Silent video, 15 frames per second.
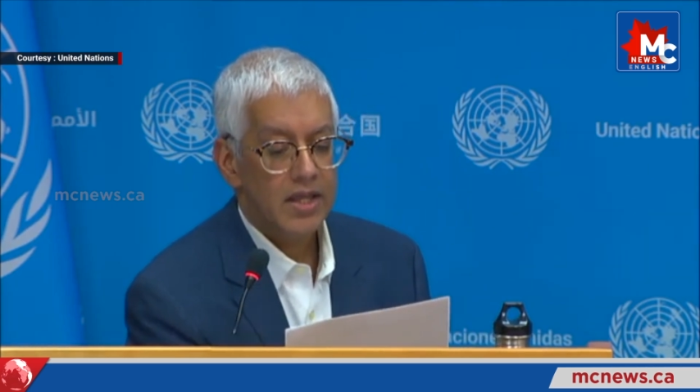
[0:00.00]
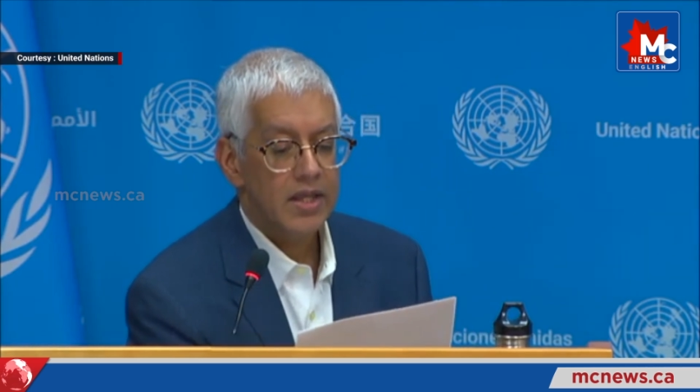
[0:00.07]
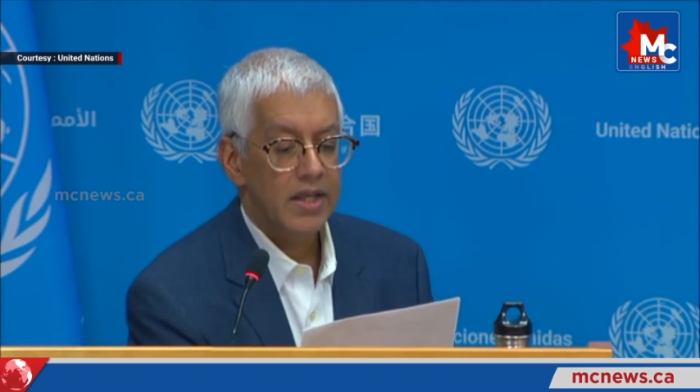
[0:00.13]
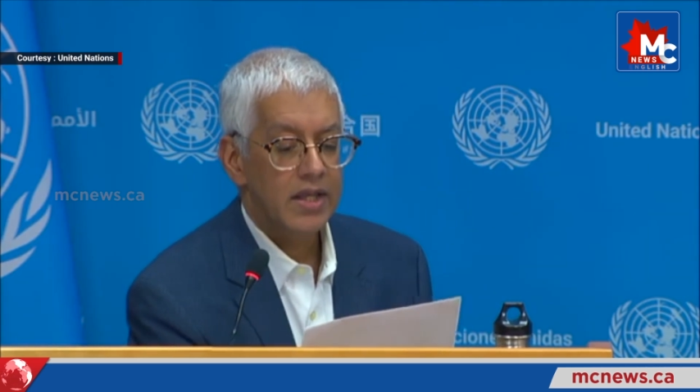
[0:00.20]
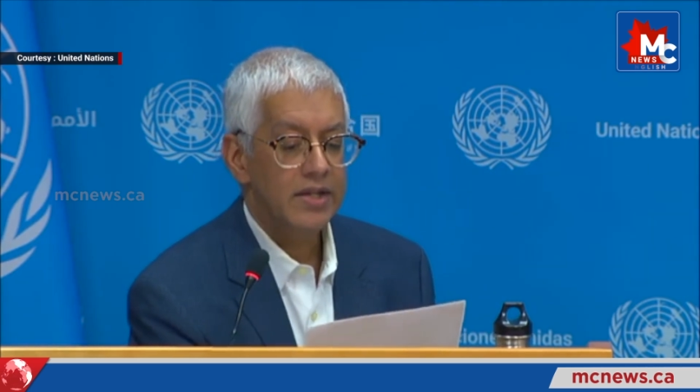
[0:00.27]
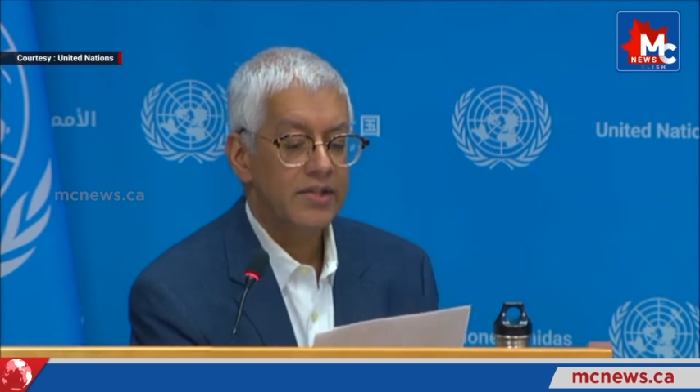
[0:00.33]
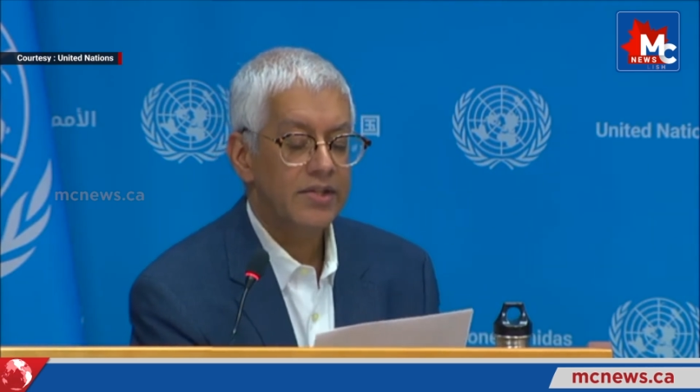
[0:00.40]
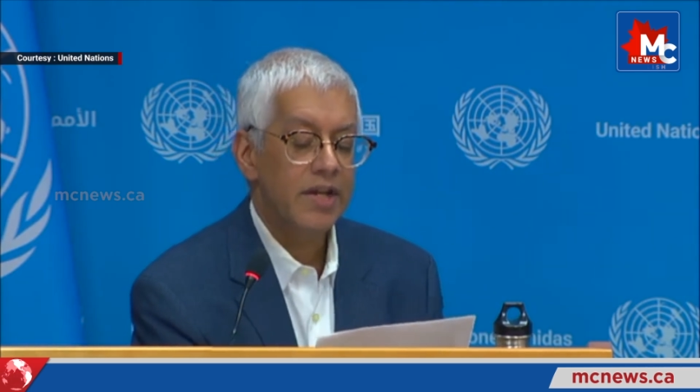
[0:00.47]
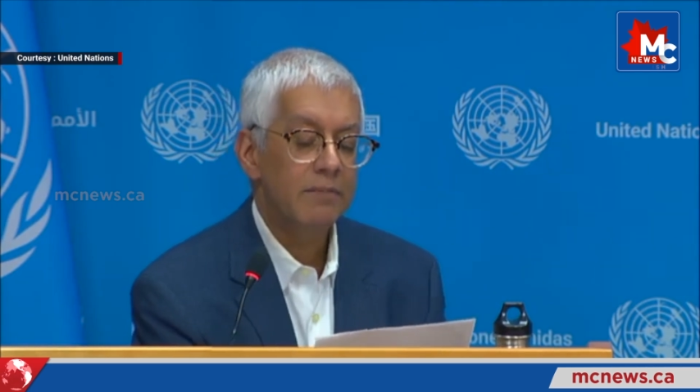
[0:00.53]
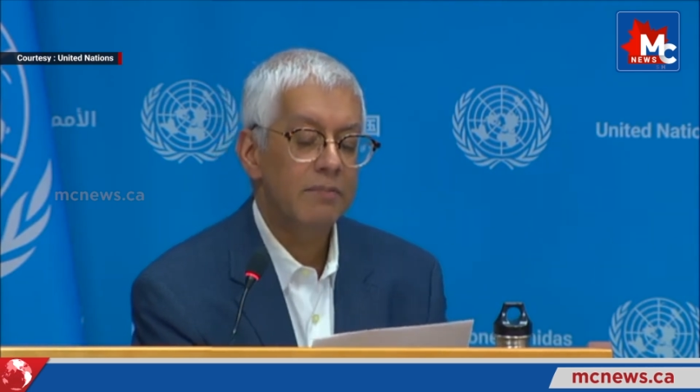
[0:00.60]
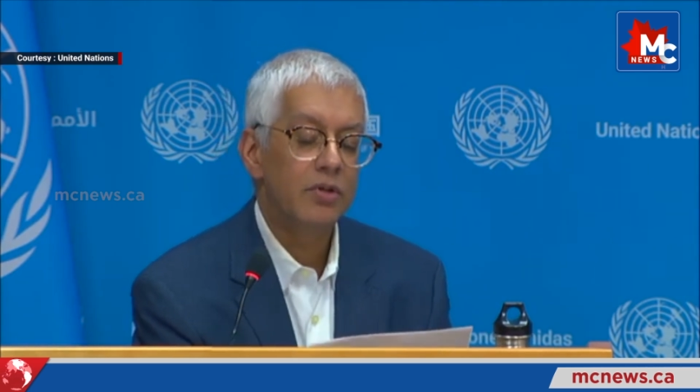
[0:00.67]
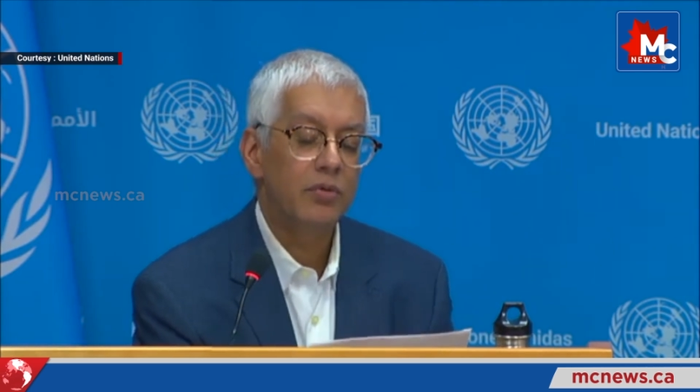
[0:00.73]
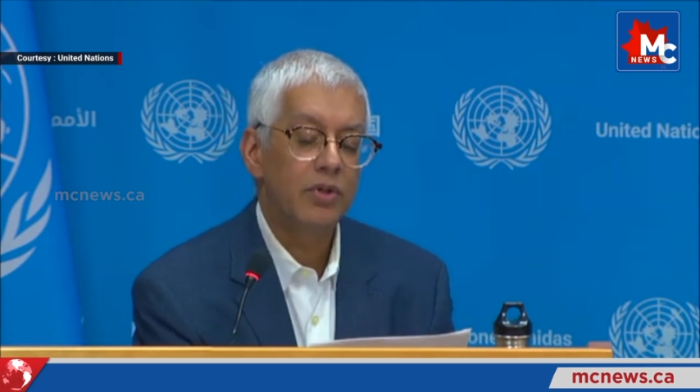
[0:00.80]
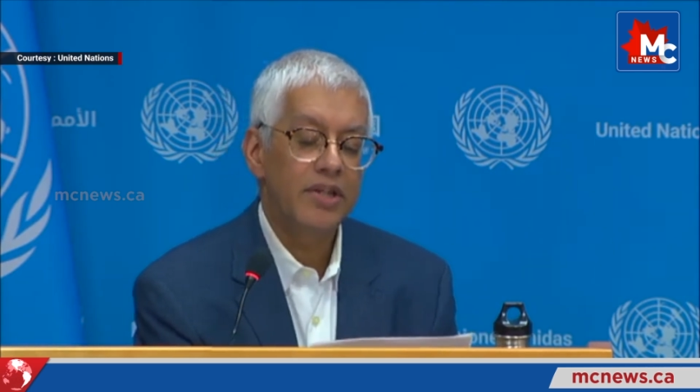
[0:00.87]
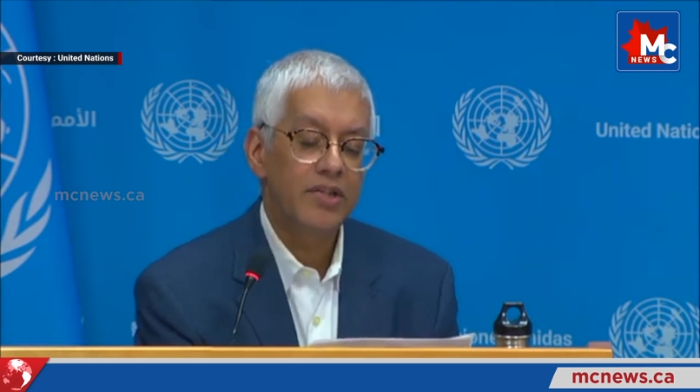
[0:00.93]
In a
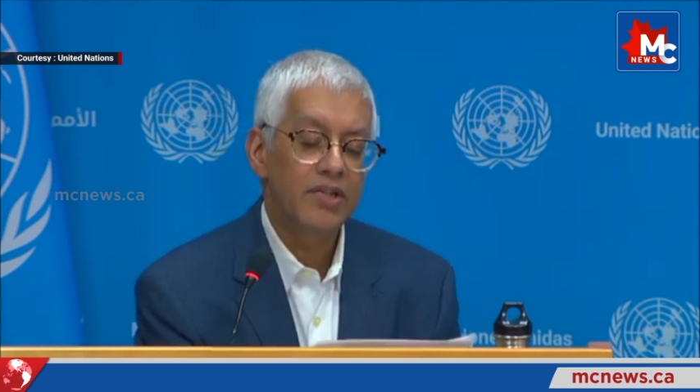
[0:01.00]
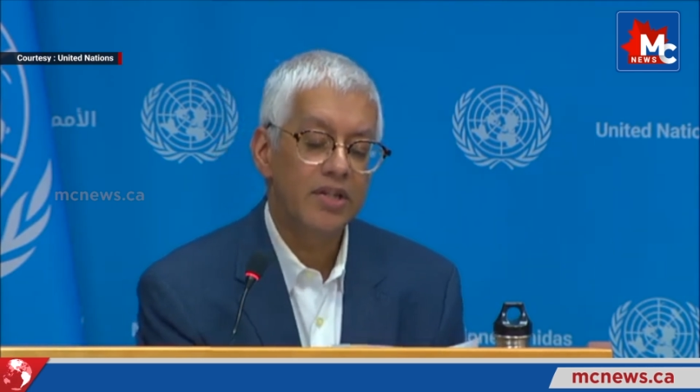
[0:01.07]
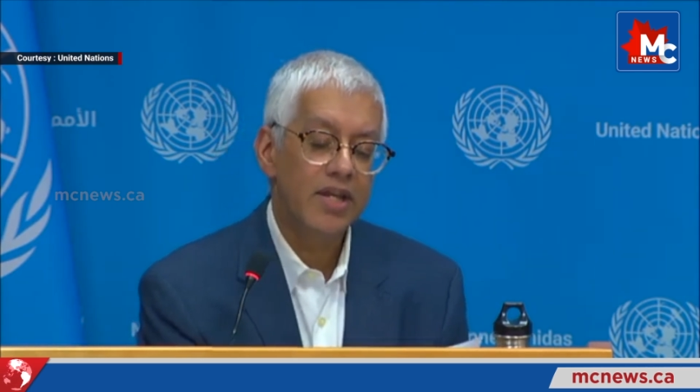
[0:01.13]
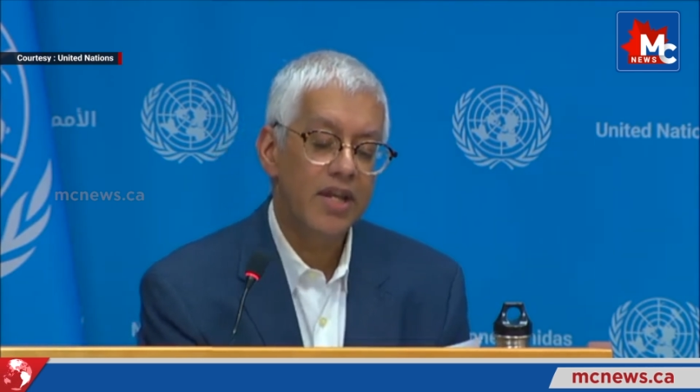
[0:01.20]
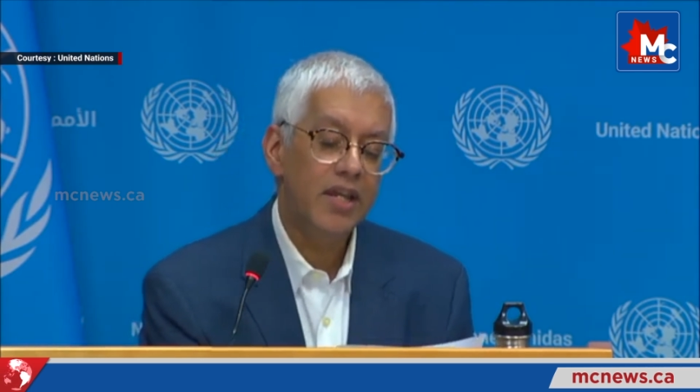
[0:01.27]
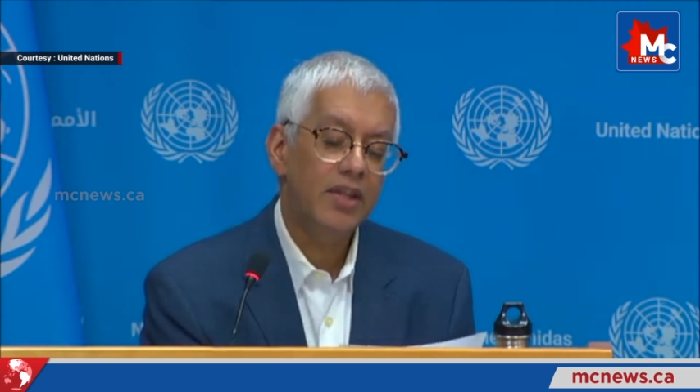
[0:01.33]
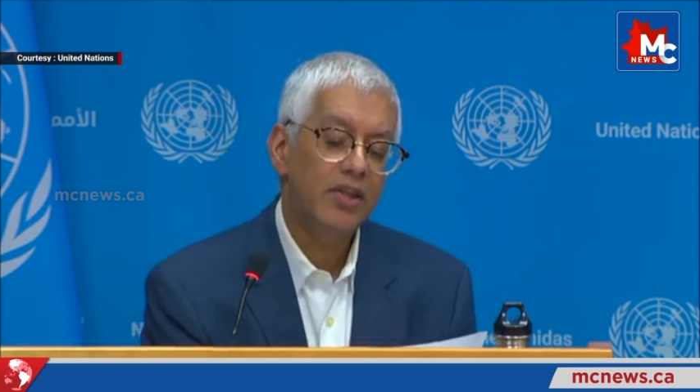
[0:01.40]
statement released today,